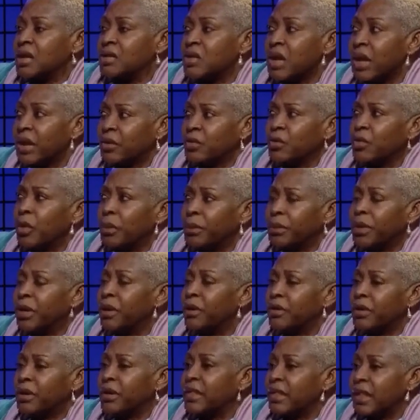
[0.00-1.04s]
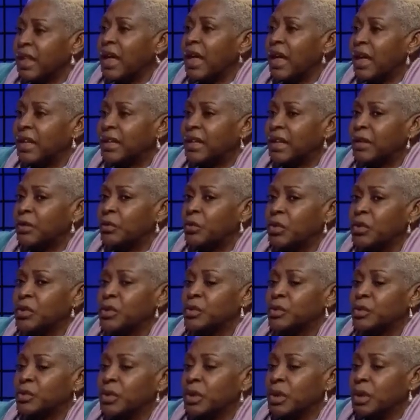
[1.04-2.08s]
So I grew up hearing that, and it
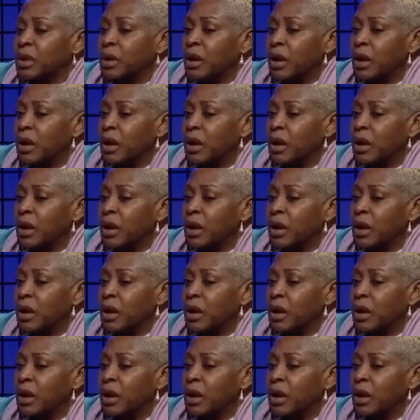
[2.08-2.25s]
wasn't